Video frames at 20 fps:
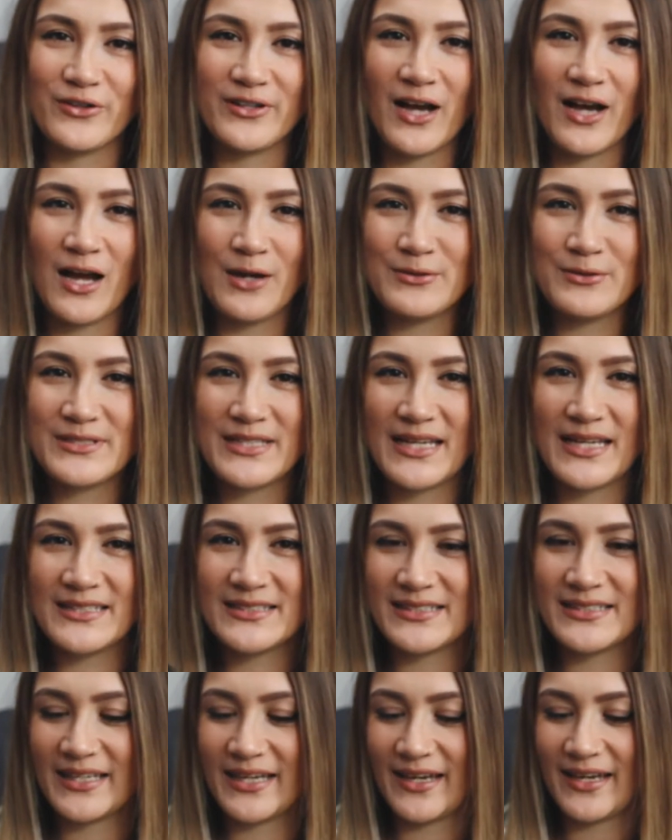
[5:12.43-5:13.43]
The guy was
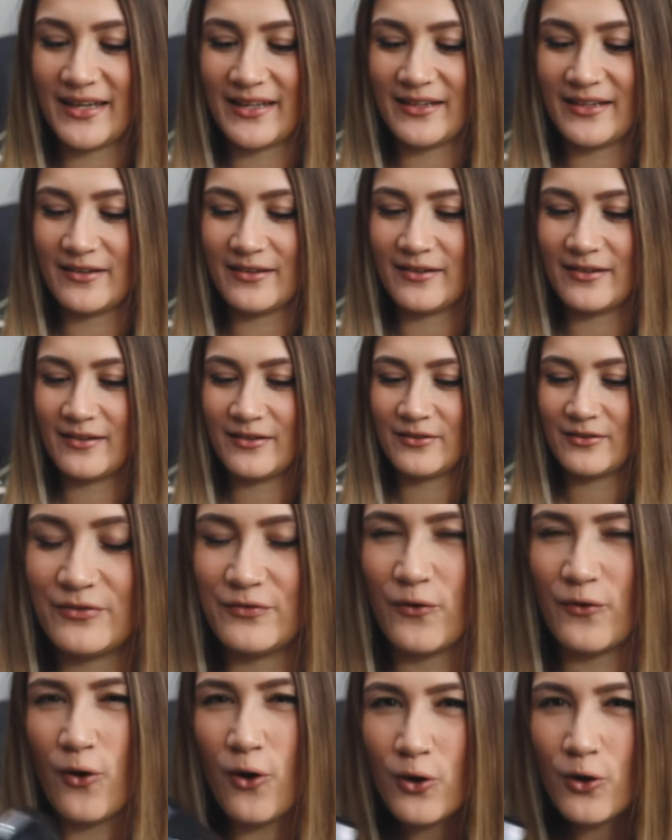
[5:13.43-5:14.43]
asking
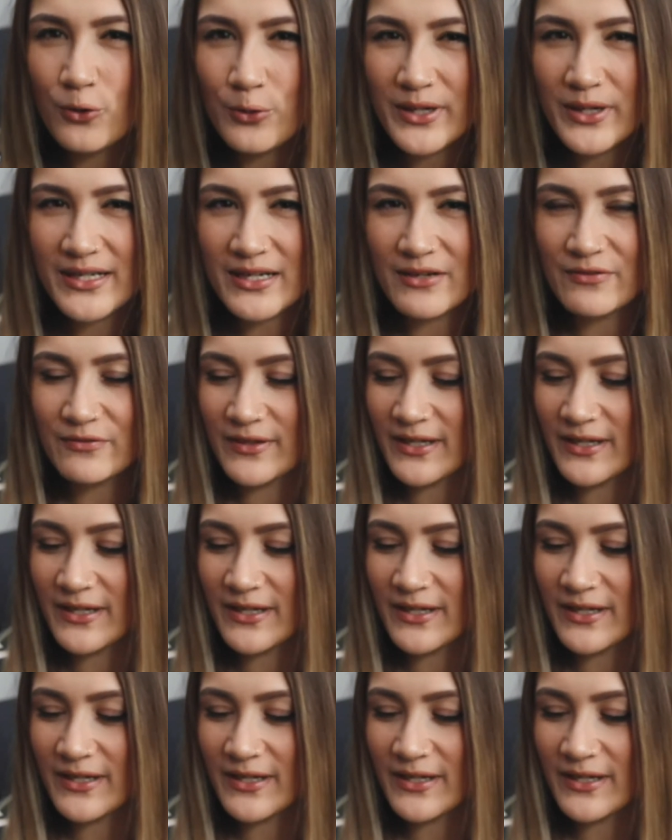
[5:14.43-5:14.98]
£4, I